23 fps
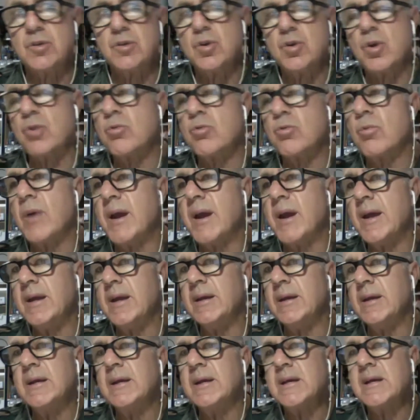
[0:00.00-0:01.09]
no rain
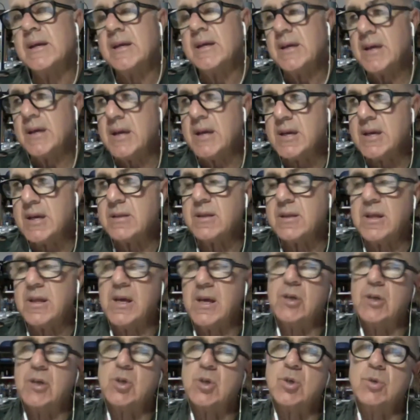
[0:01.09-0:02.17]
hit the
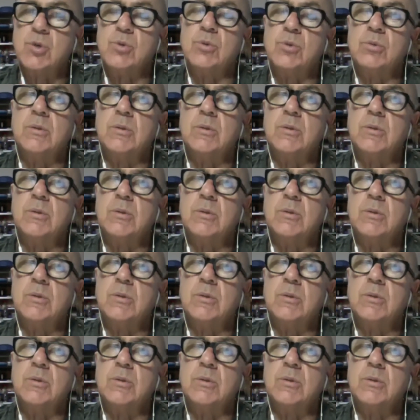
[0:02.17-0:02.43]
actual